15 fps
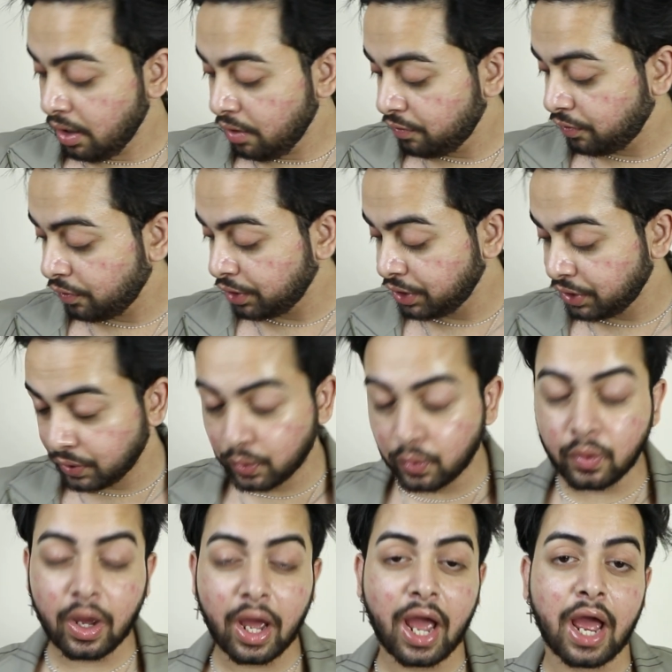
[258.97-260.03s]
for
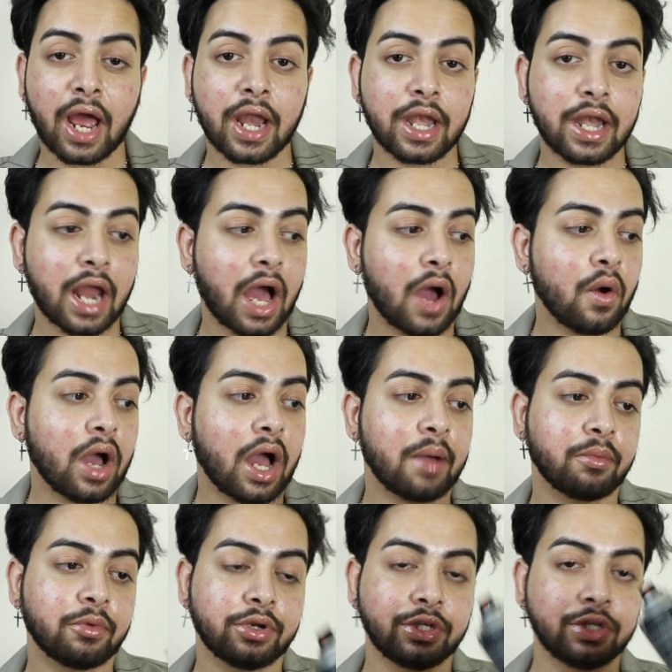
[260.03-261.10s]
you. And now I'm
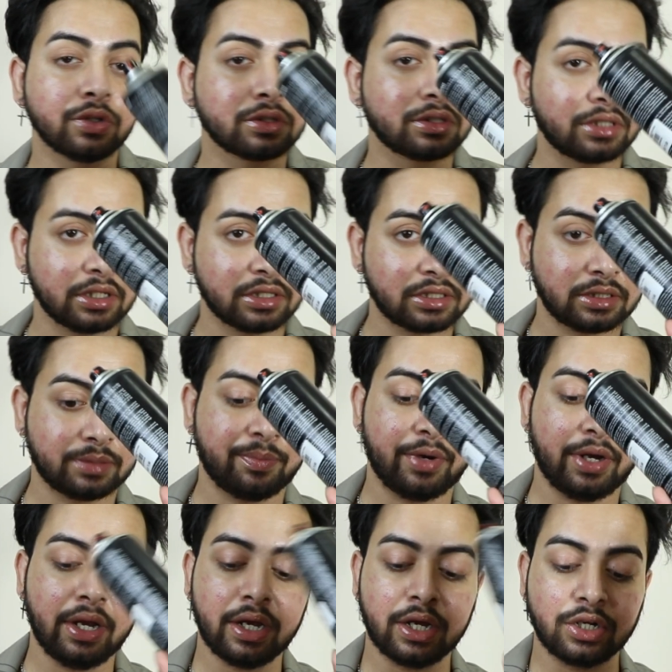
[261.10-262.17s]
going to use this
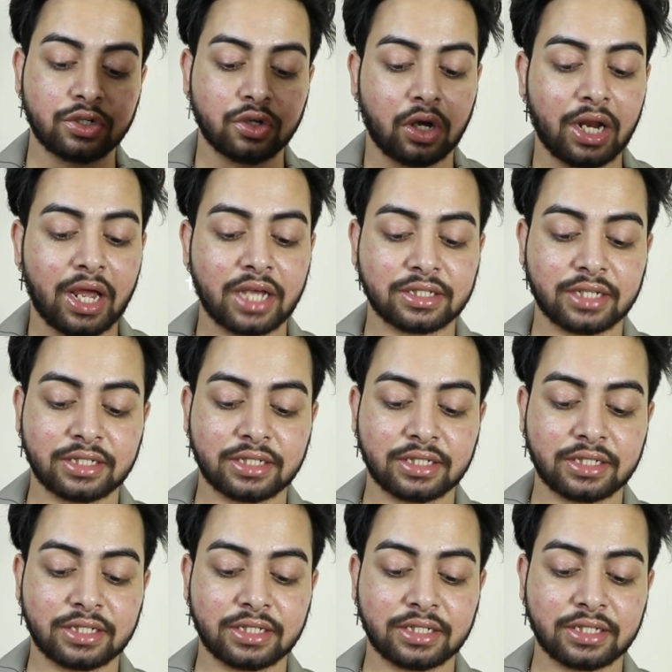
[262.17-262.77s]
spray in Indola, as I